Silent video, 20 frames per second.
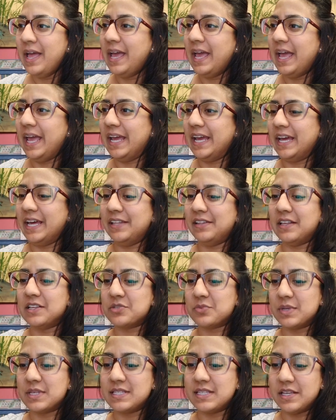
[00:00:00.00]
and this
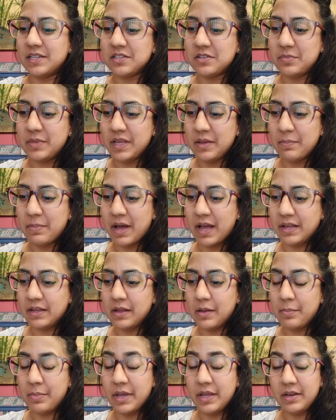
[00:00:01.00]
was sent to me by
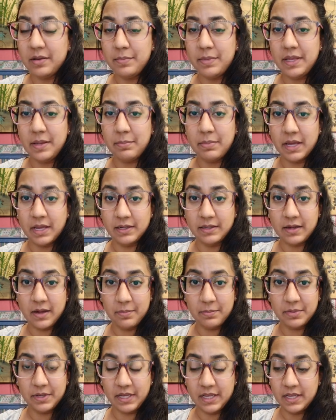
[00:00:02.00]
Epitome Pen
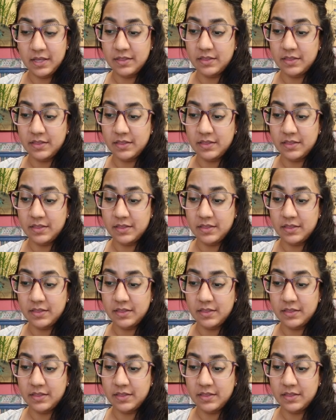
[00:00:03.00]
Company.